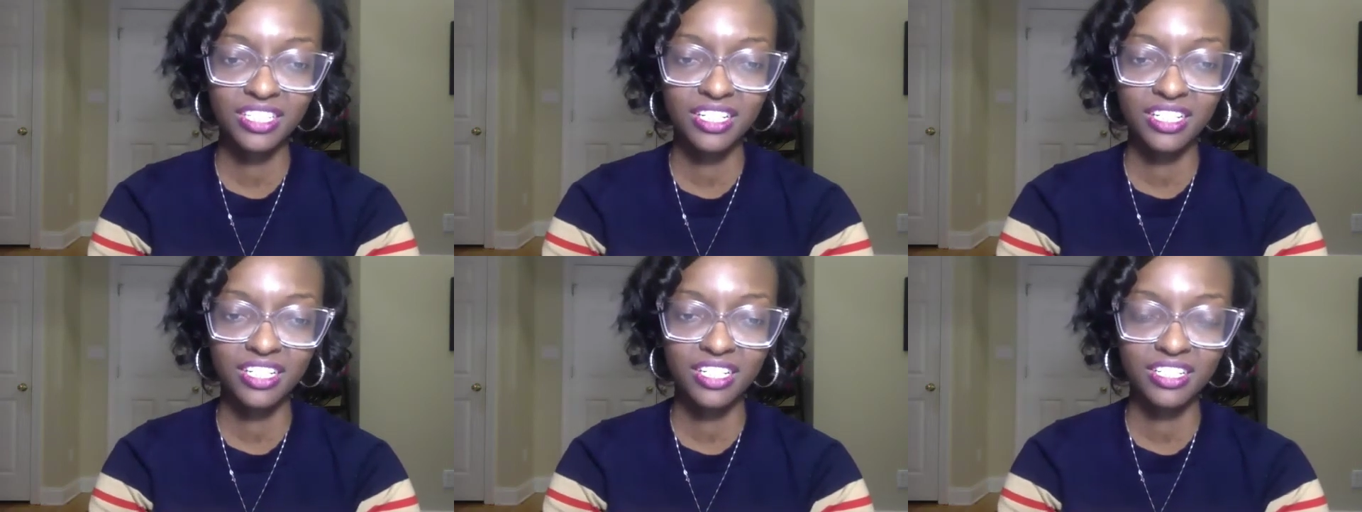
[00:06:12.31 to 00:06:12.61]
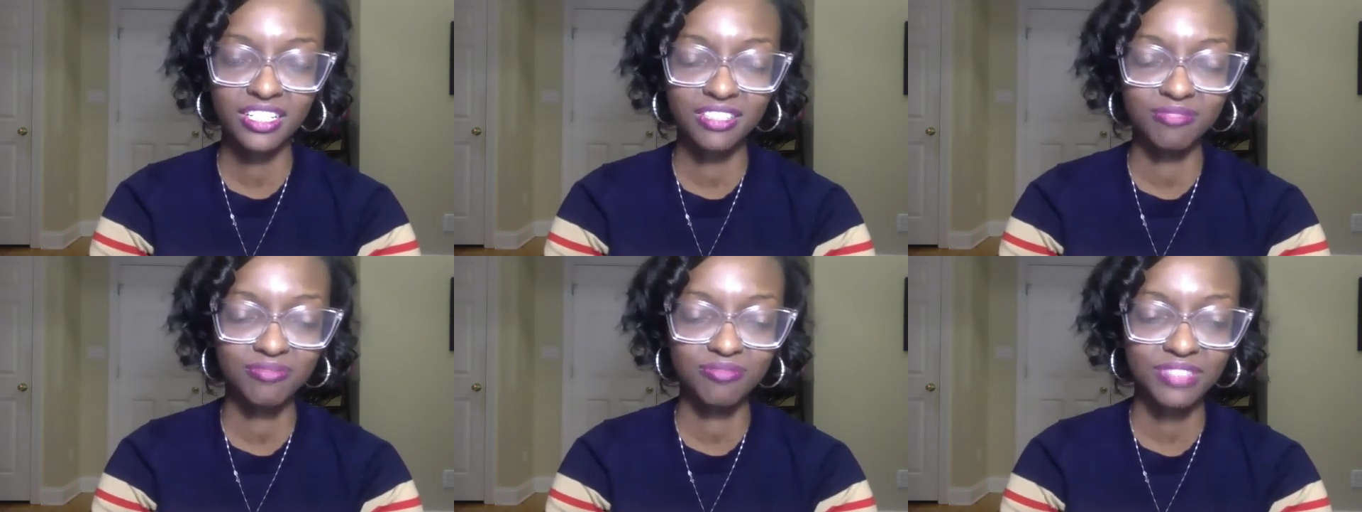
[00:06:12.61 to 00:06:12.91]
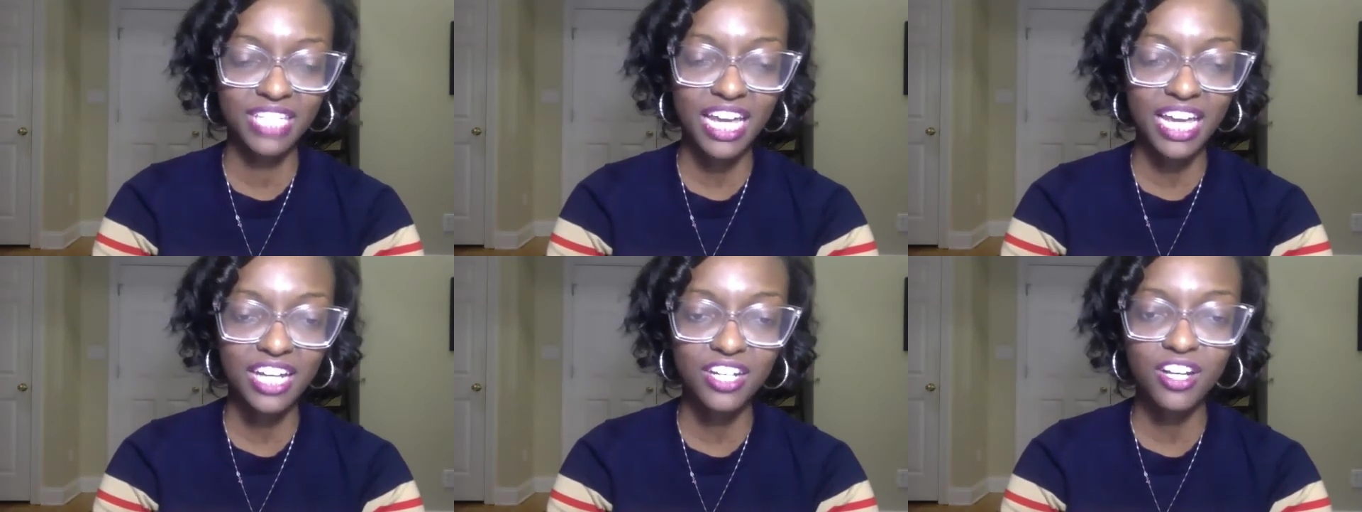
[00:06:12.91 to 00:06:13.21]
and
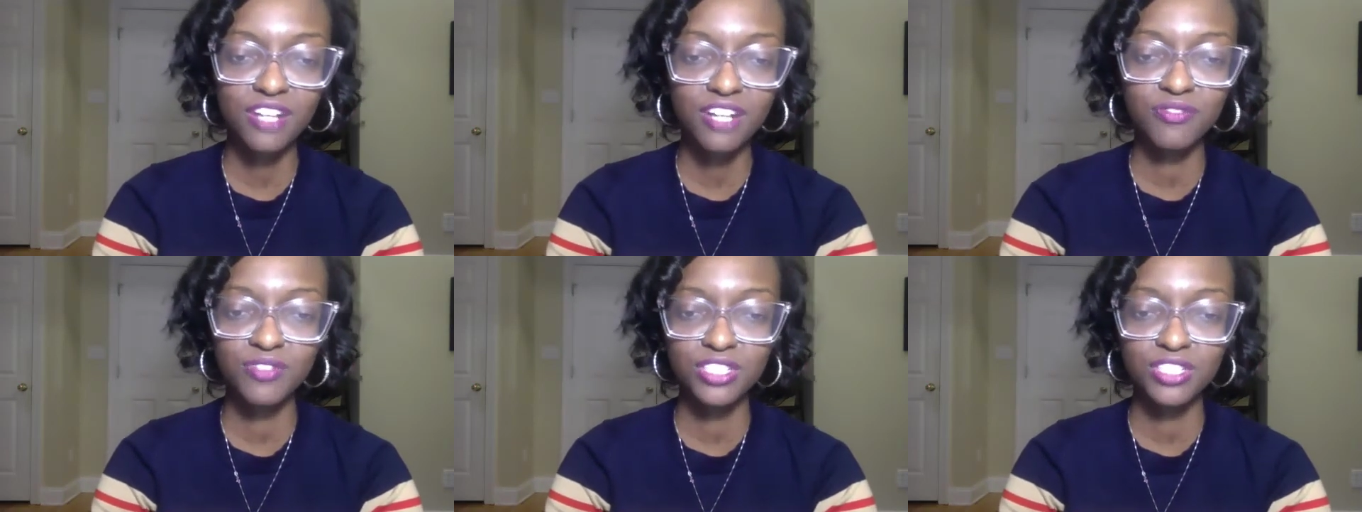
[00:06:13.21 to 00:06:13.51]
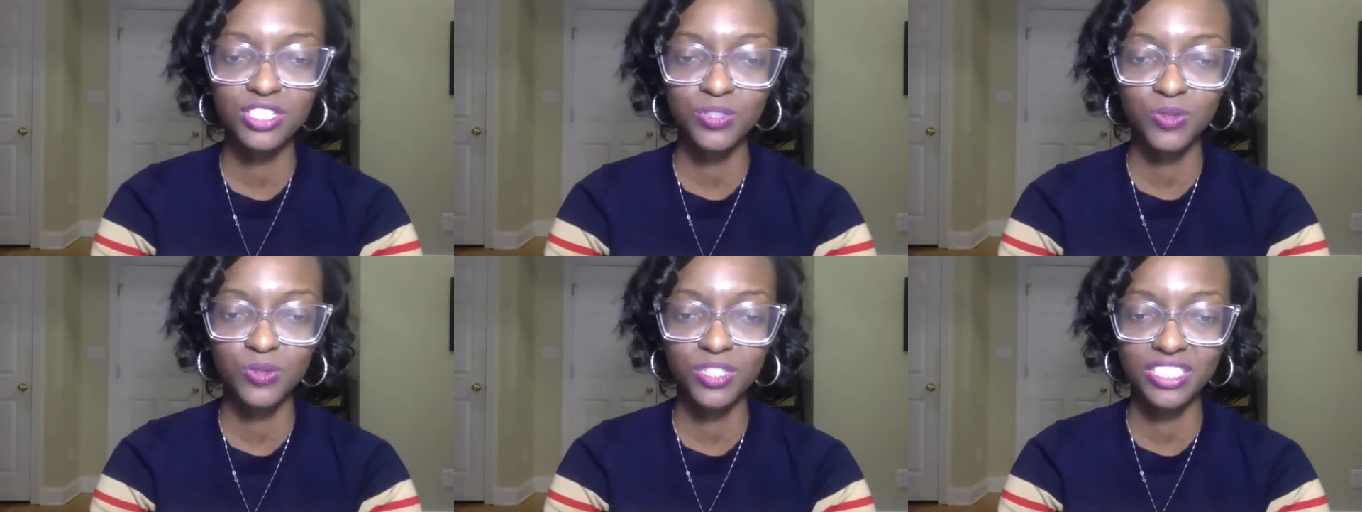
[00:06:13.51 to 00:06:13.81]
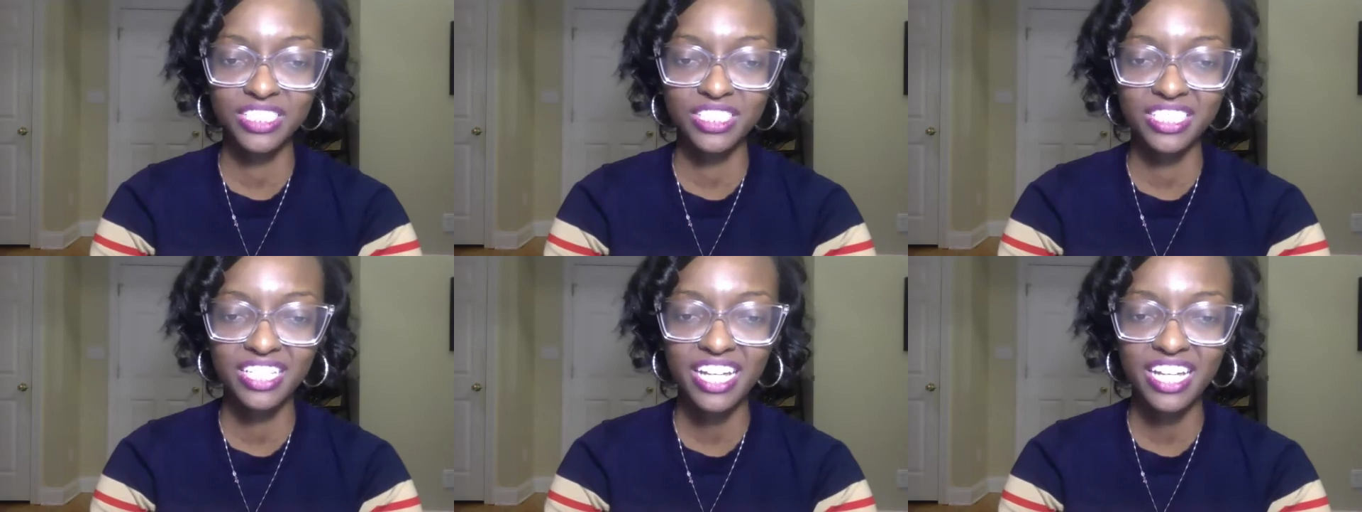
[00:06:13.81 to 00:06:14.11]
that conference
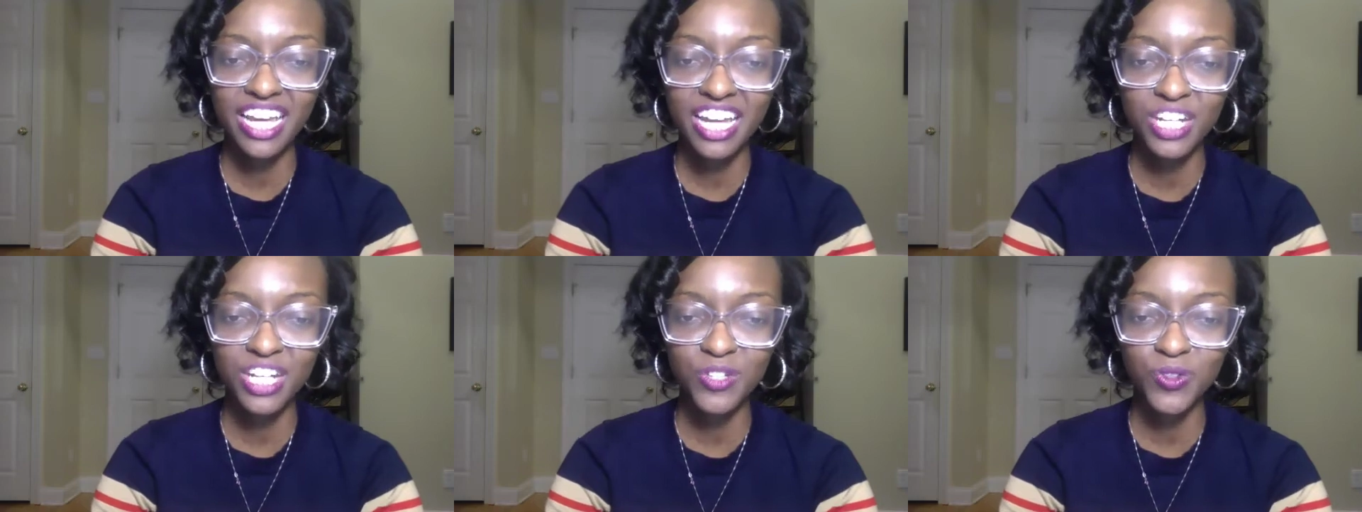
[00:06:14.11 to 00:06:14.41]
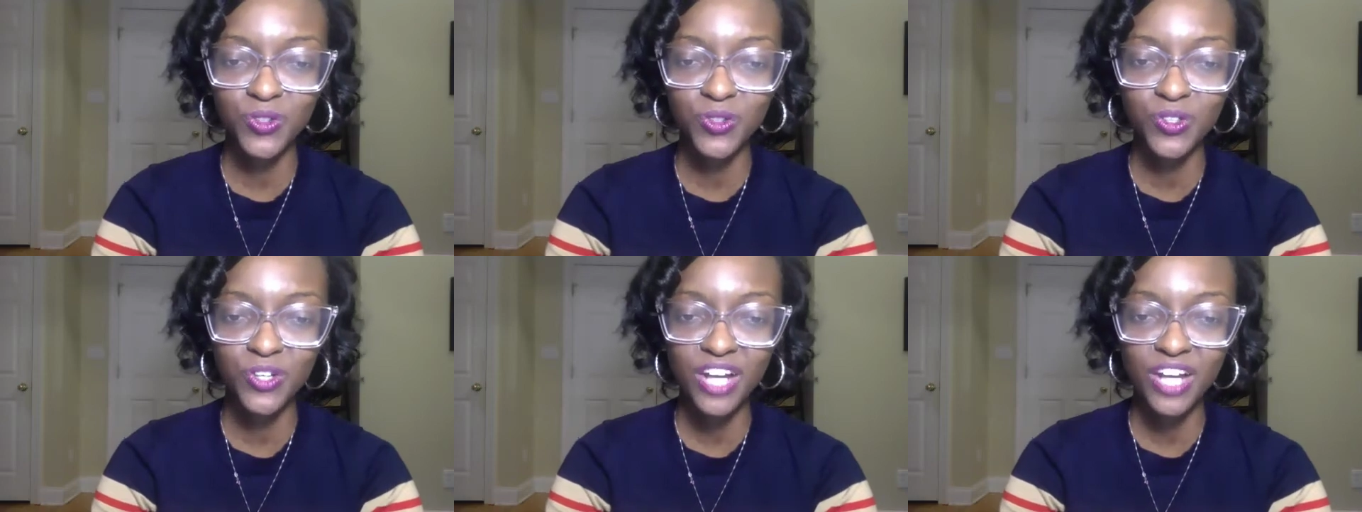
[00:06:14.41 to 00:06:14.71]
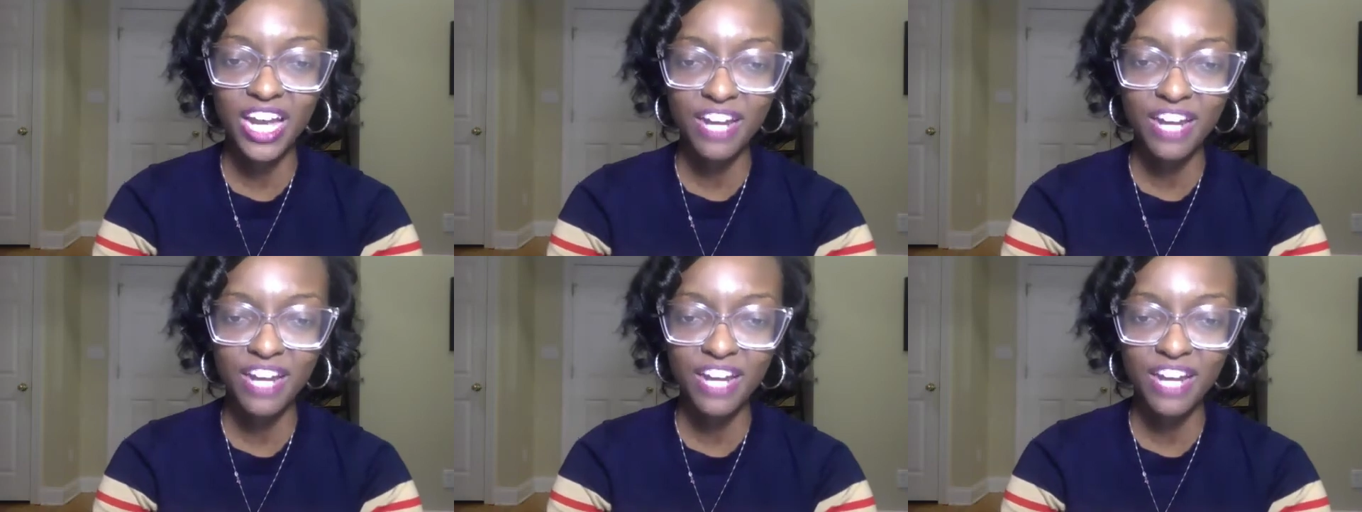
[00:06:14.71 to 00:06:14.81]
was the annual